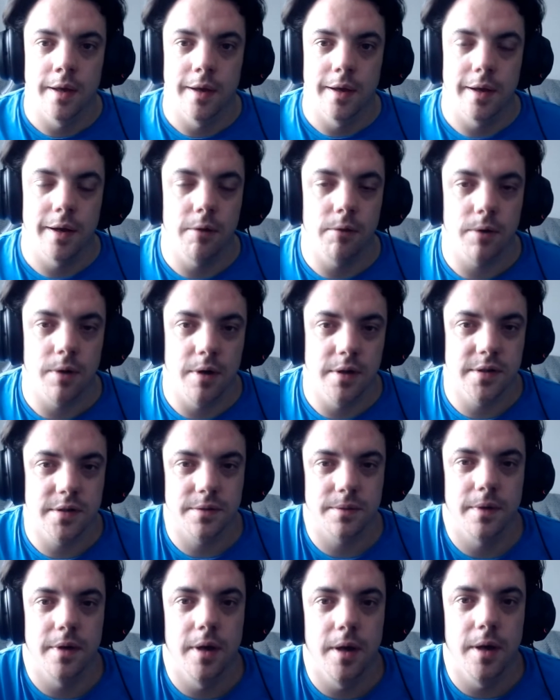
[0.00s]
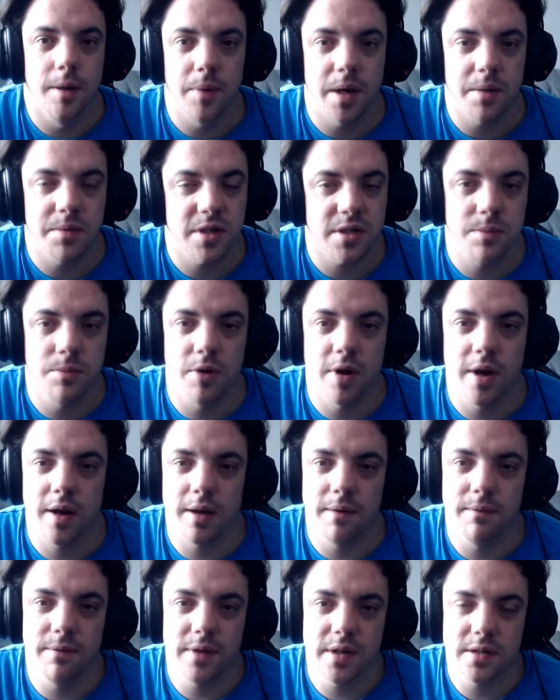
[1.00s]
Hello guys, my name is Asa Morant
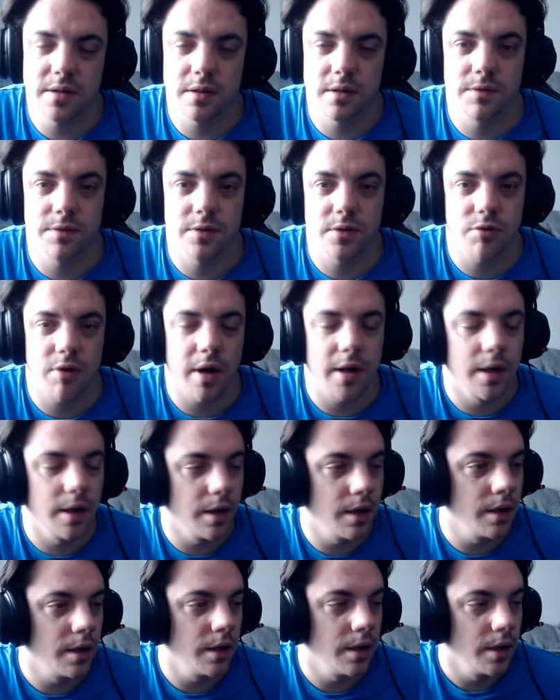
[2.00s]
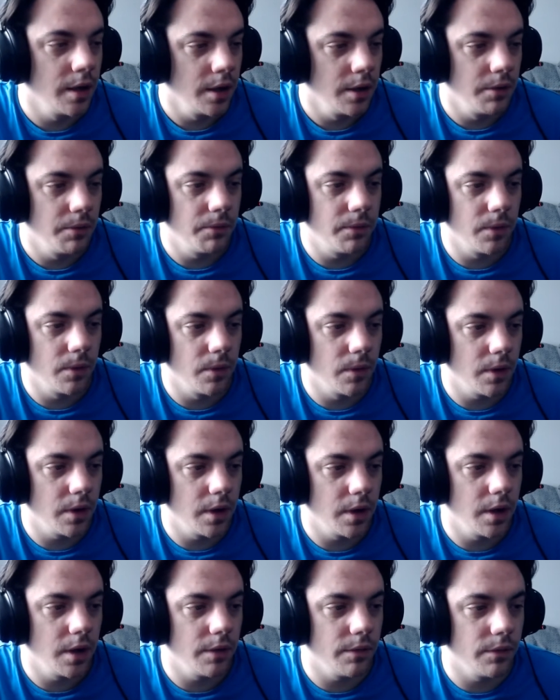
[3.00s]
and this is the trailer for
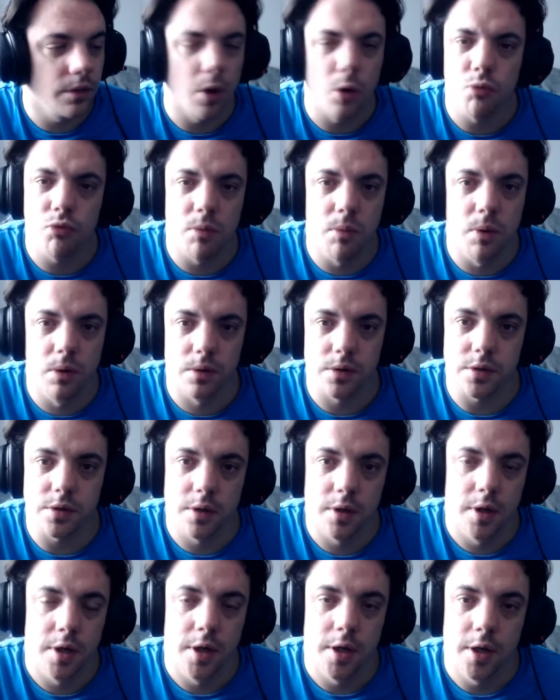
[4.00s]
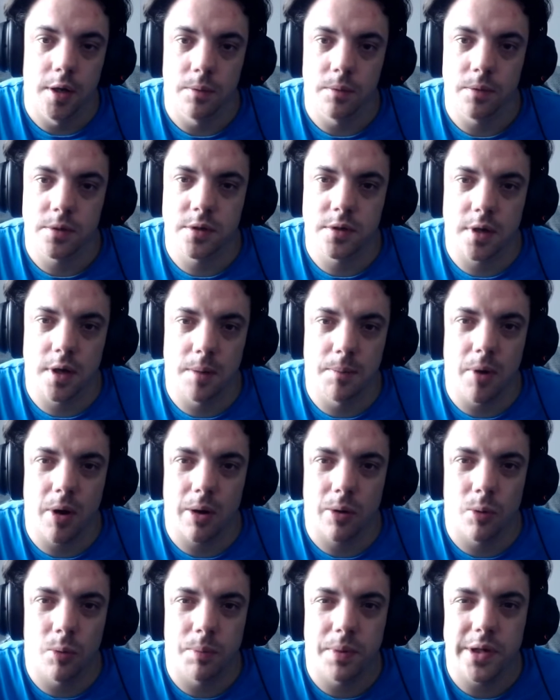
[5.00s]
No Remorse, which is a
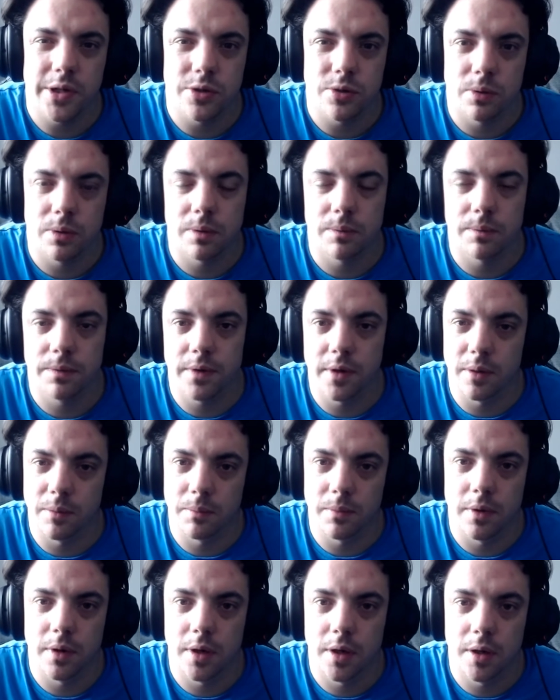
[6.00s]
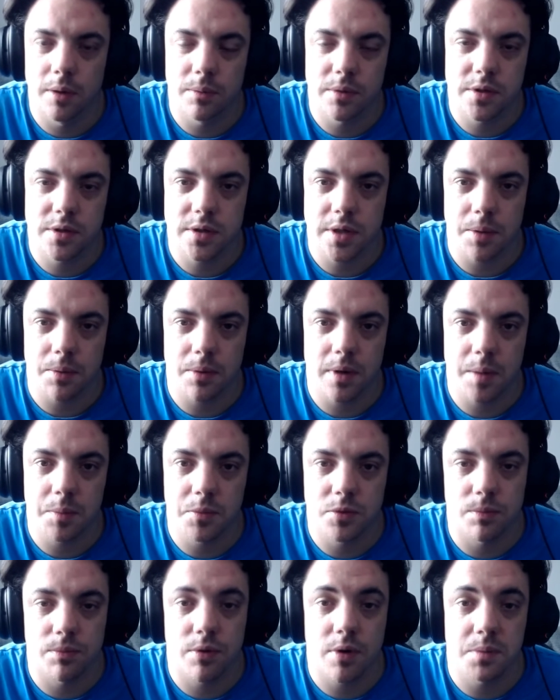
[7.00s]
Michael B. Jordan film, which is coming on
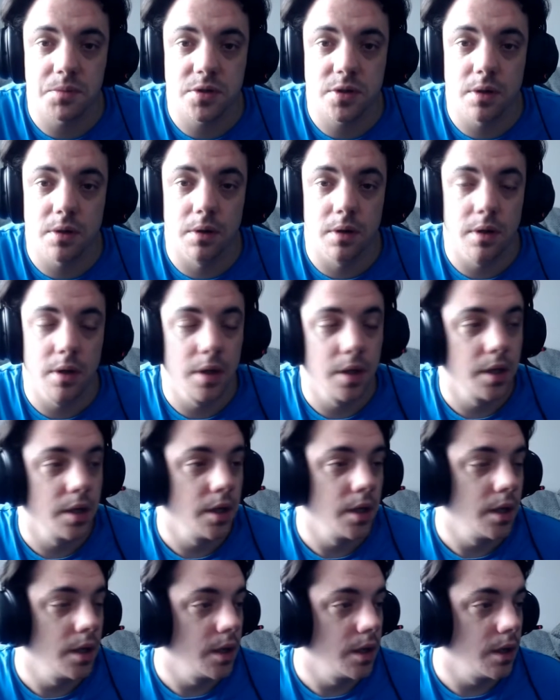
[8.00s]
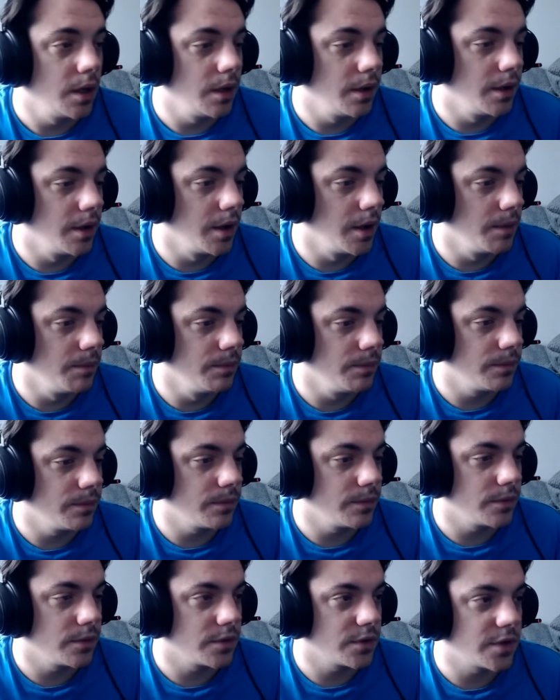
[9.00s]
Amazon Prime soon.
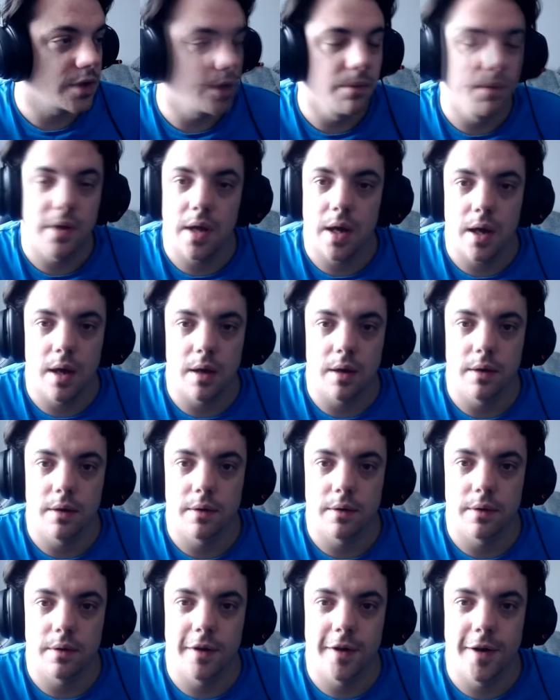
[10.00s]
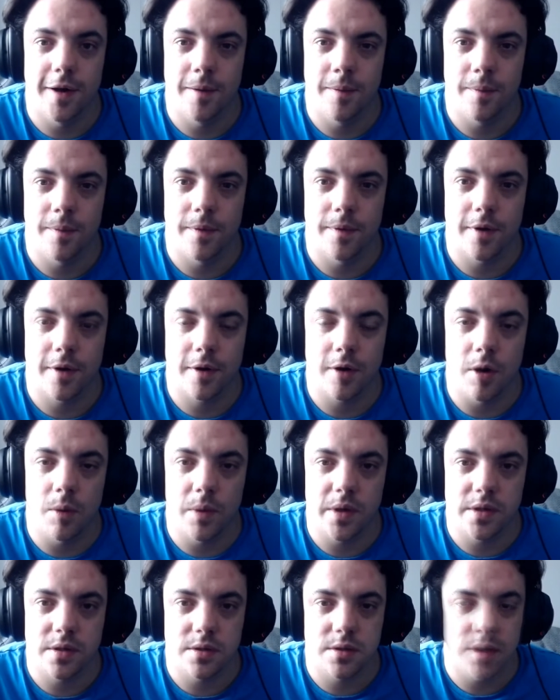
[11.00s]
So yeah, I can't
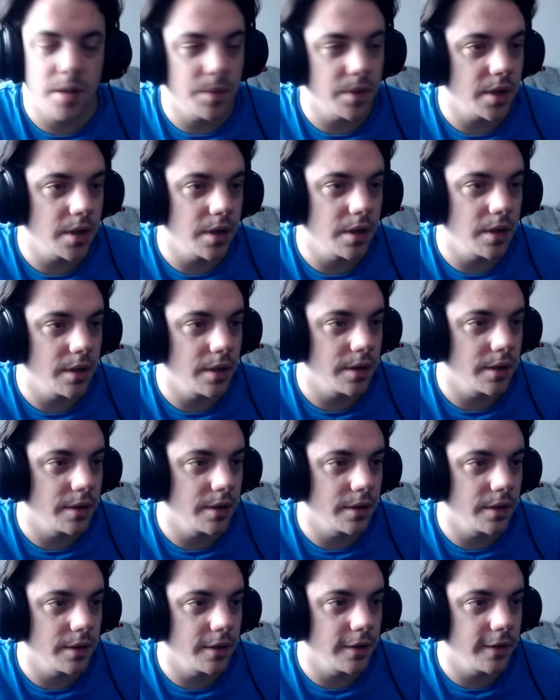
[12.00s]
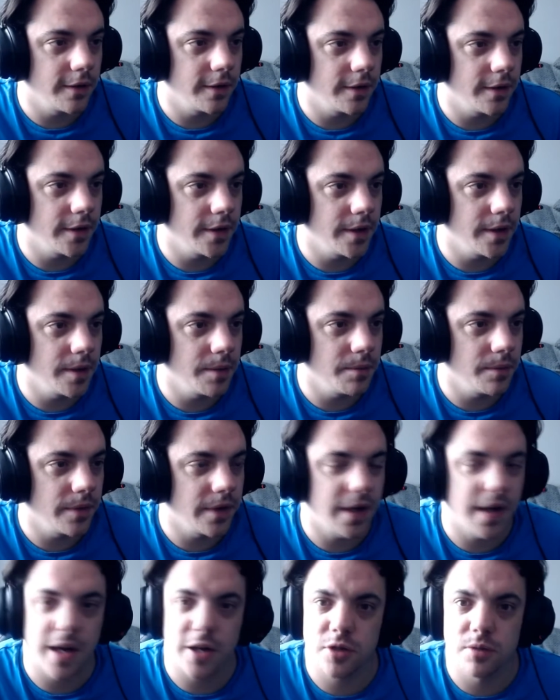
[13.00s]
wait to see him in an
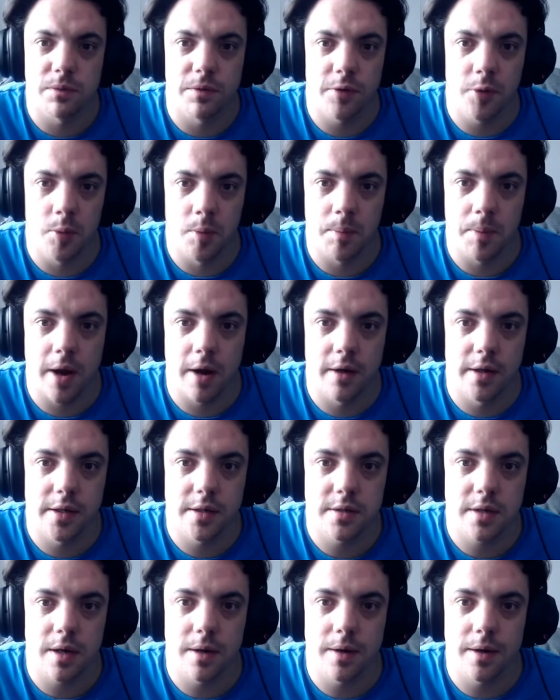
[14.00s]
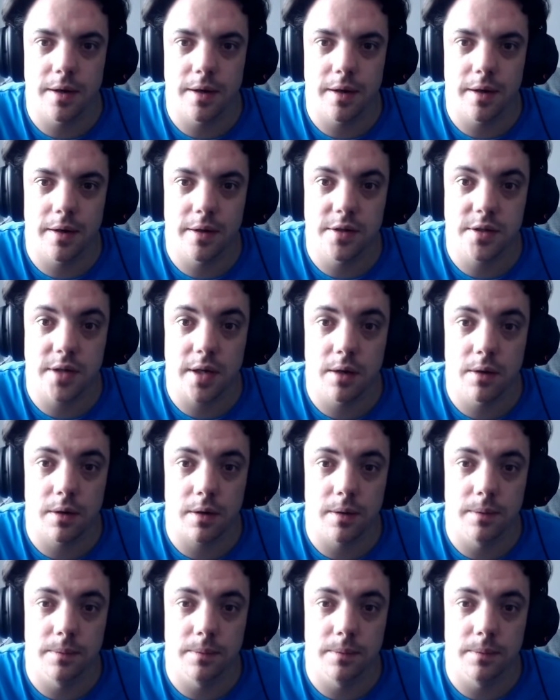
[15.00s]
action film apparently, so let's take a look.